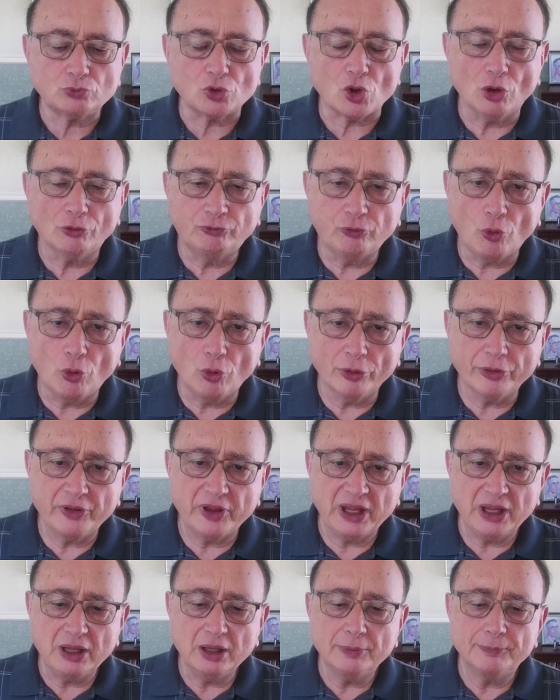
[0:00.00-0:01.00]
for
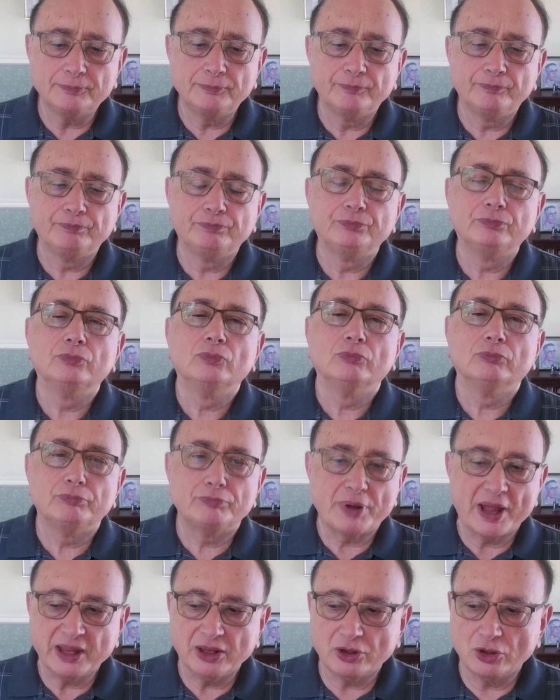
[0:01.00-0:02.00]
the
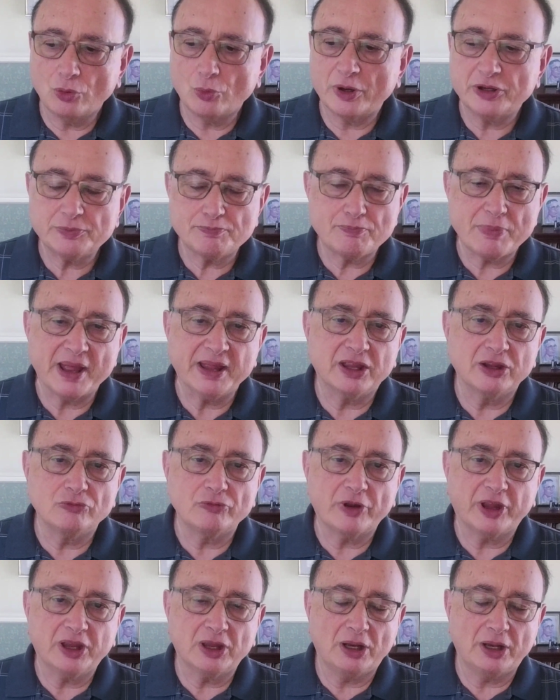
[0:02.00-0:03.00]
US banking
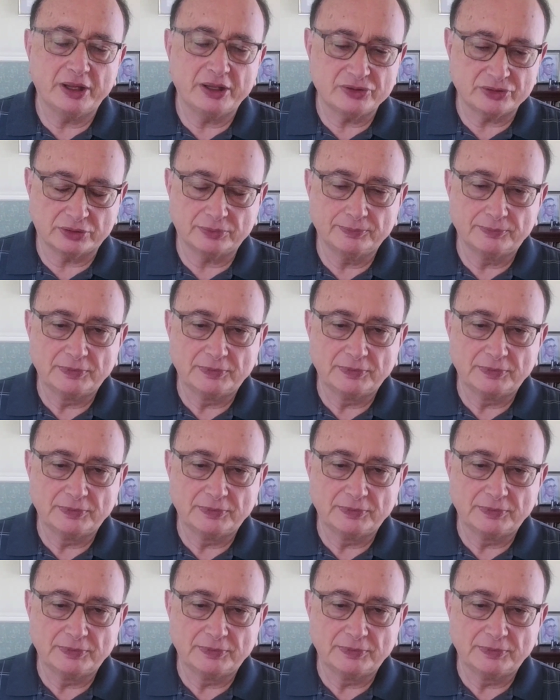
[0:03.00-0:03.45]
regulator,